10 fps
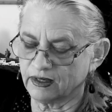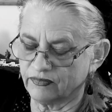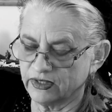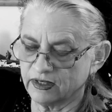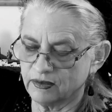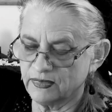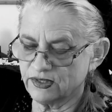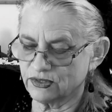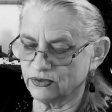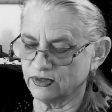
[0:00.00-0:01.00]
A
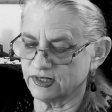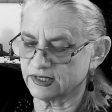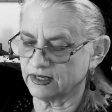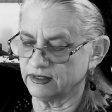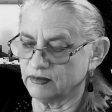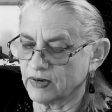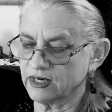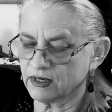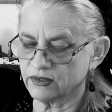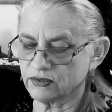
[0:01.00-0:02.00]
Vietnamese student said, in
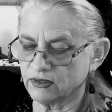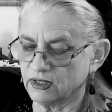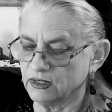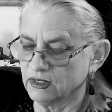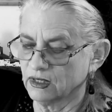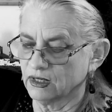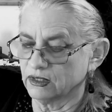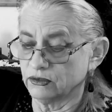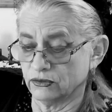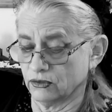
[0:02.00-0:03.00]
my country,
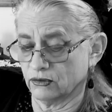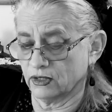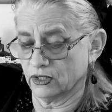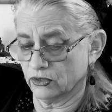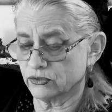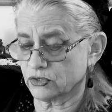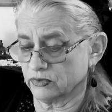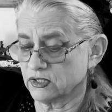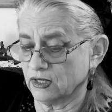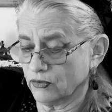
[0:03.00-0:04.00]
a ghost
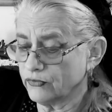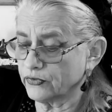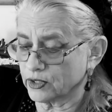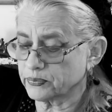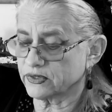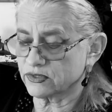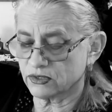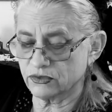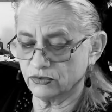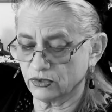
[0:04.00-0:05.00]
will take over a
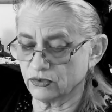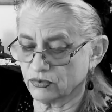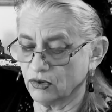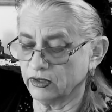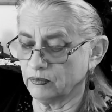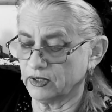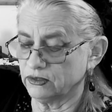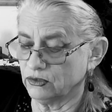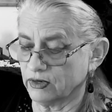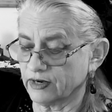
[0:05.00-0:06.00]
person to control him,
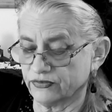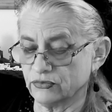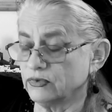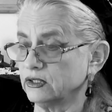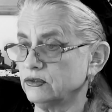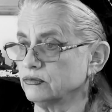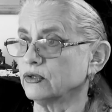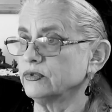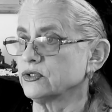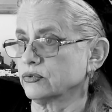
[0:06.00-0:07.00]
and you have to really
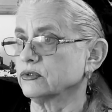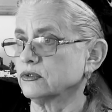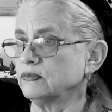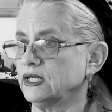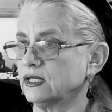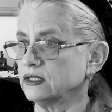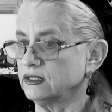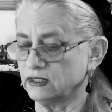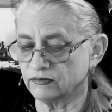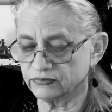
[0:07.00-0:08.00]
do a ritual to make
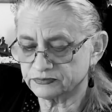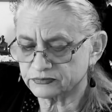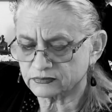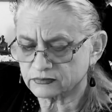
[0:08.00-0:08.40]
it leave.